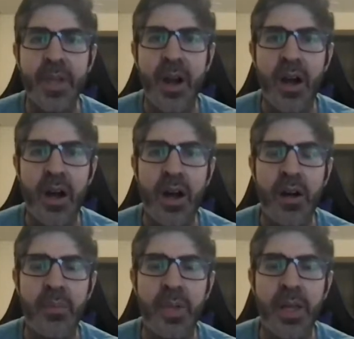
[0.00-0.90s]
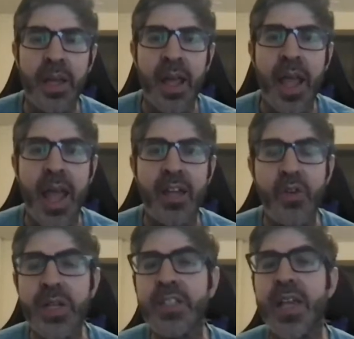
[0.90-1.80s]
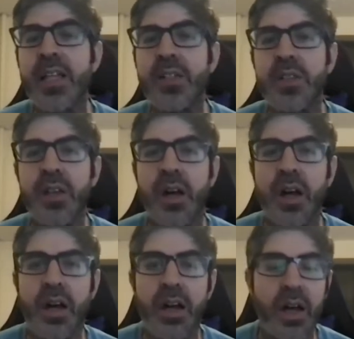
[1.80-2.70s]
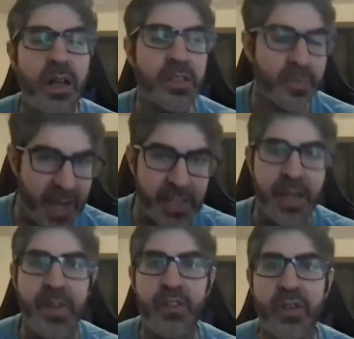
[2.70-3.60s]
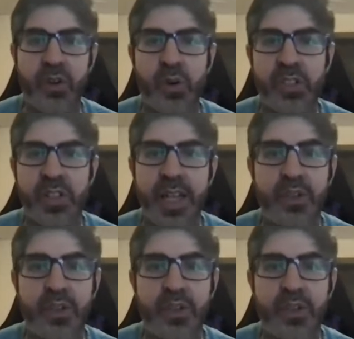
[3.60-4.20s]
And you can sense some negativity throughout the course of the day.